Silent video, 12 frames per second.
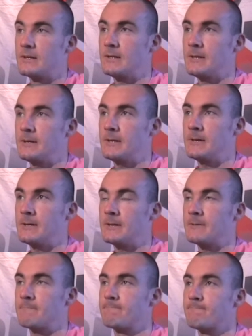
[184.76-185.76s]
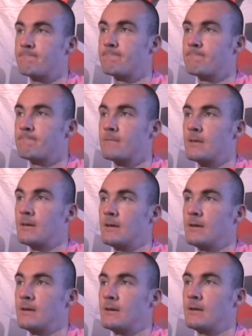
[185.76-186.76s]

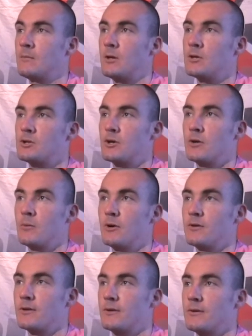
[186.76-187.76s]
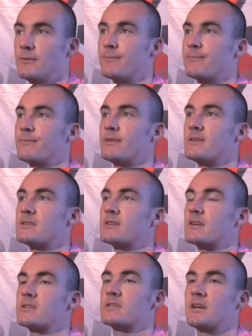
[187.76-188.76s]
I'm not sure about the
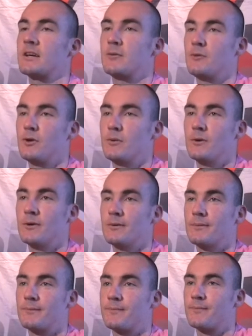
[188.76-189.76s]
6 second rule where